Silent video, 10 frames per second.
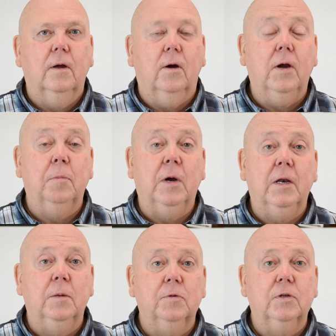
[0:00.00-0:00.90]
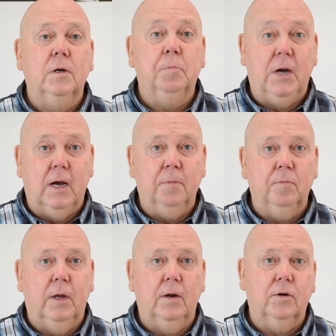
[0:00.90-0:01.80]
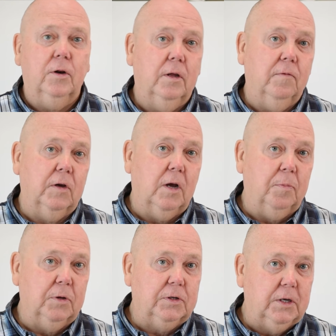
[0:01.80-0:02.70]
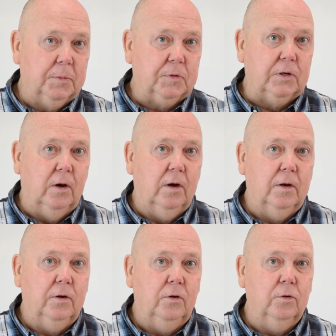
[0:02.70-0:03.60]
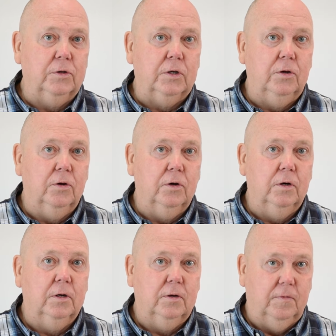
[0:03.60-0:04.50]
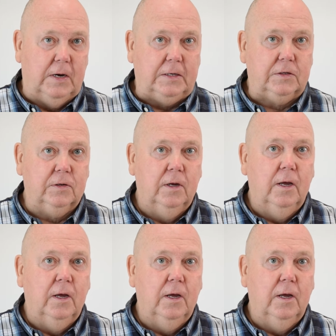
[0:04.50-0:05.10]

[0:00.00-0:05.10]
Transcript: All right, my name's uh, Bob, and I'm going to give you a couple of tips on using your device.